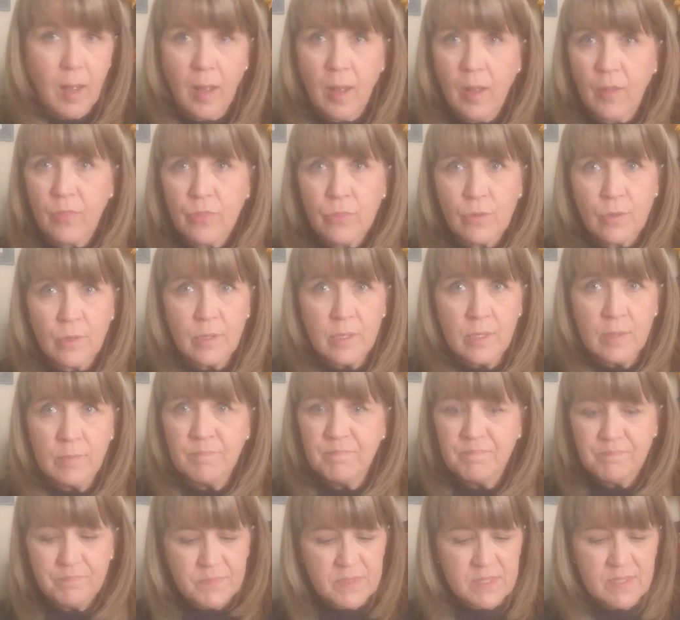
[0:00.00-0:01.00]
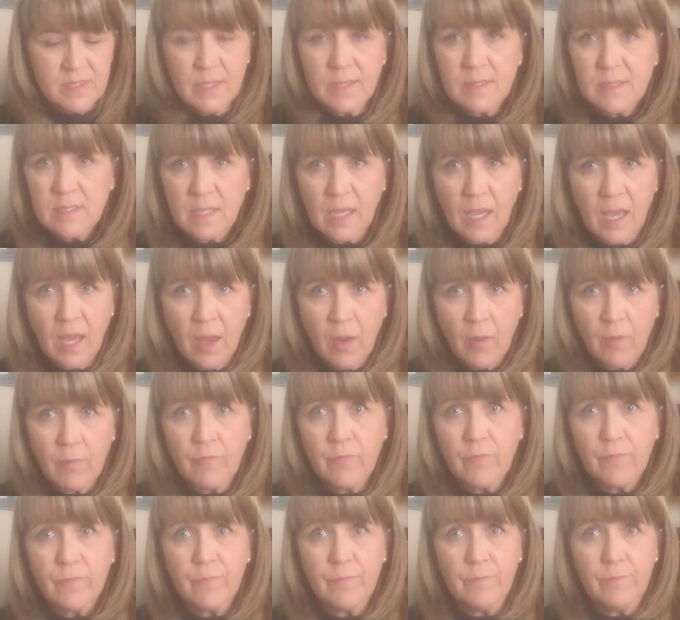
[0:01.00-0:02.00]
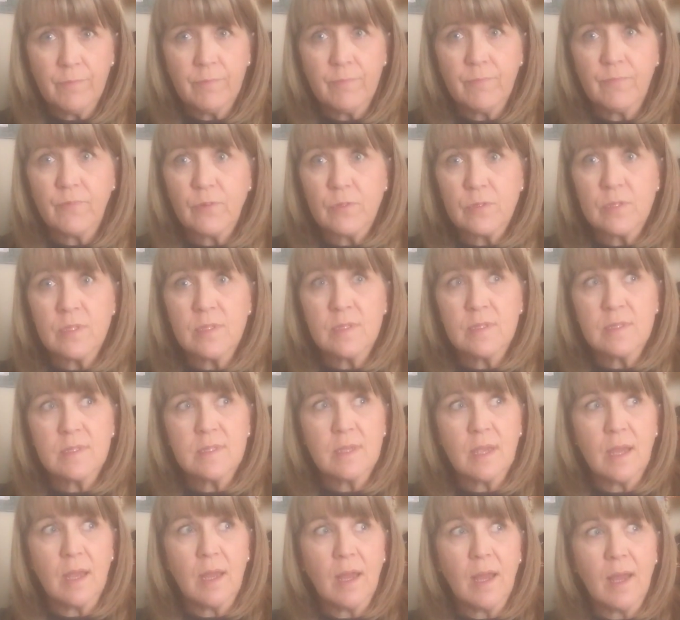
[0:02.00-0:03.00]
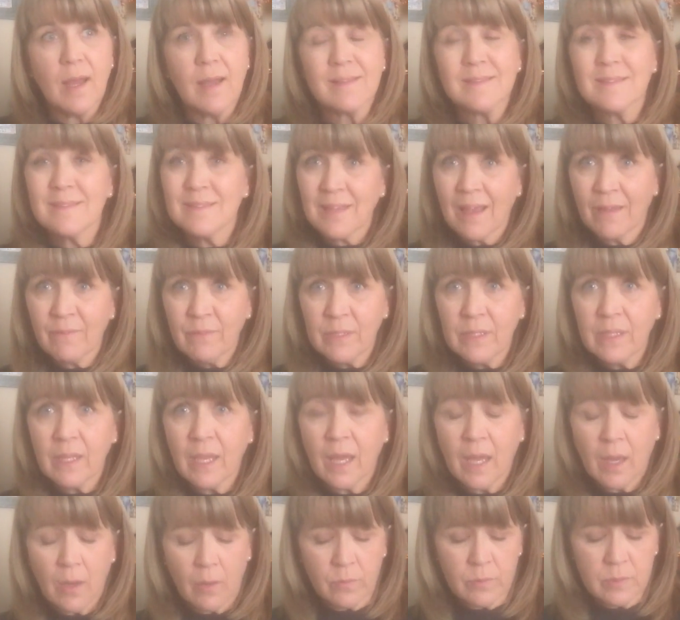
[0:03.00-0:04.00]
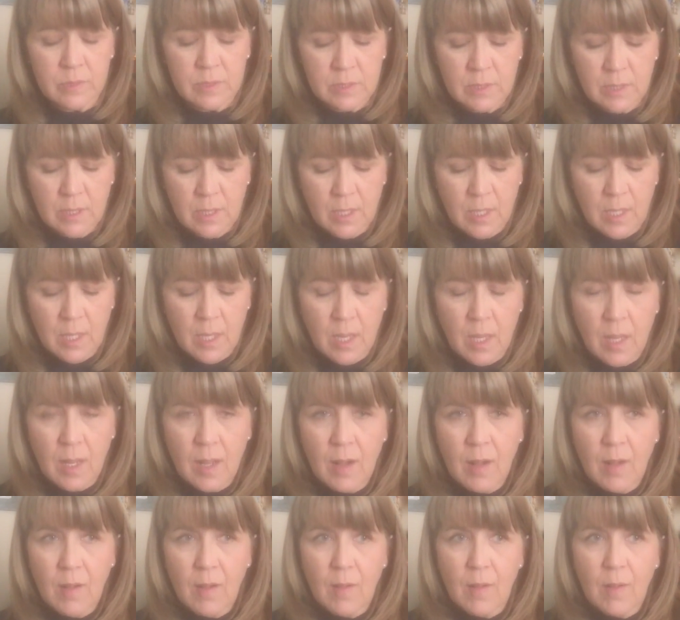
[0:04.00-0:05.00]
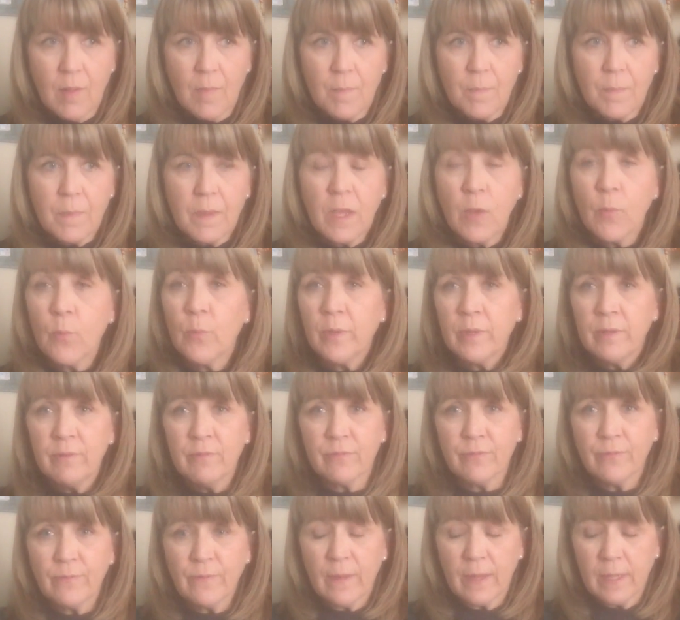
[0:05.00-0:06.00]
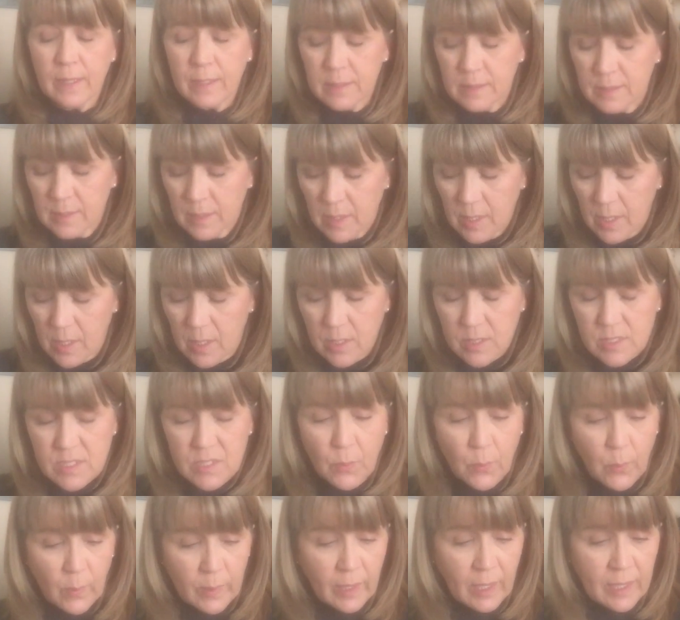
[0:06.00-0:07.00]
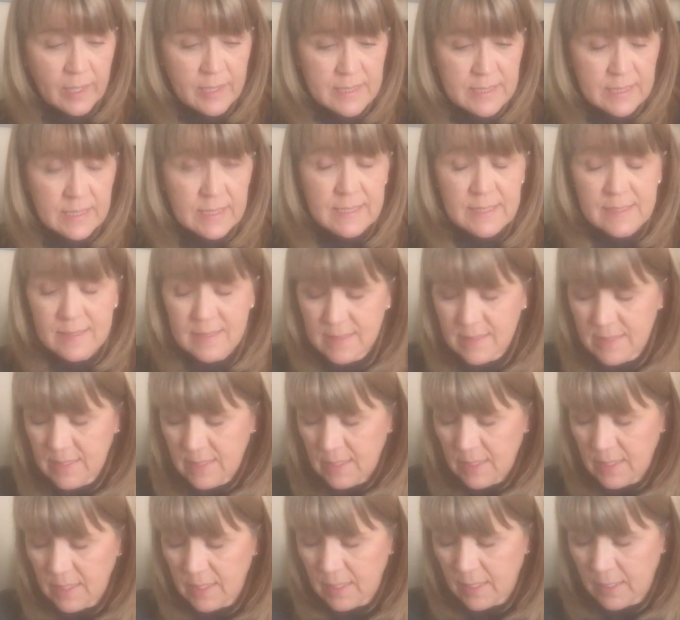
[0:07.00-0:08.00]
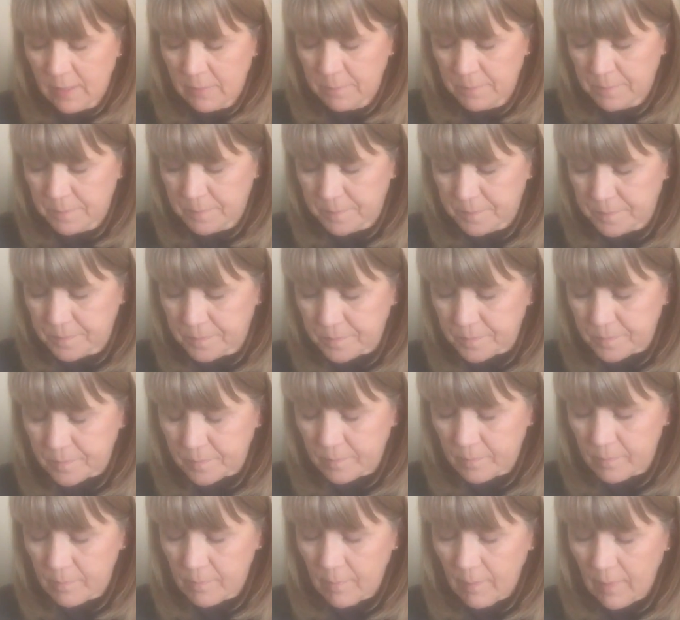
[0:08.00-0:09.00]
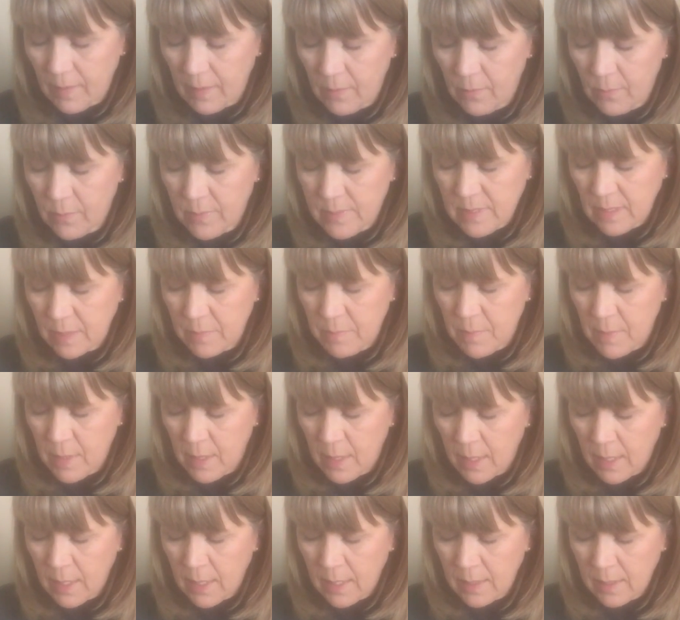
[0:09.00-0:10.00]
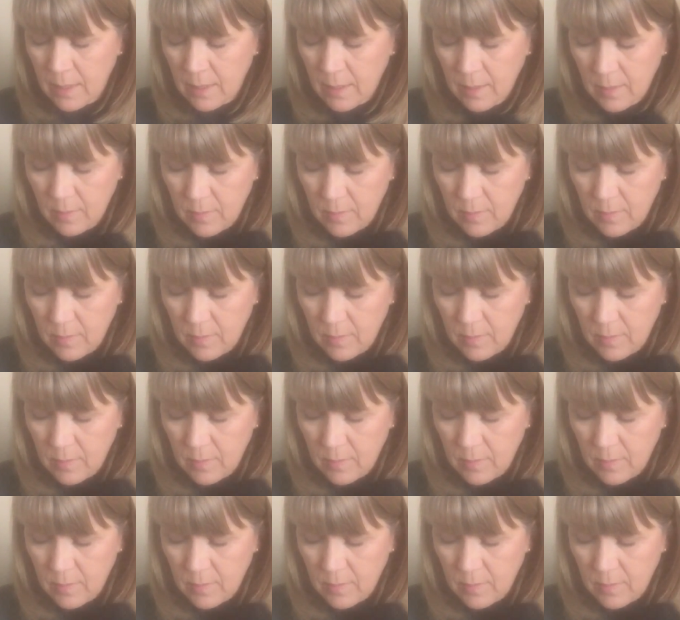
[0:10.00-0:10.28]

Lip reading: a 36 count versus a 7 count, it wouldn't fit. So what I did instead was I made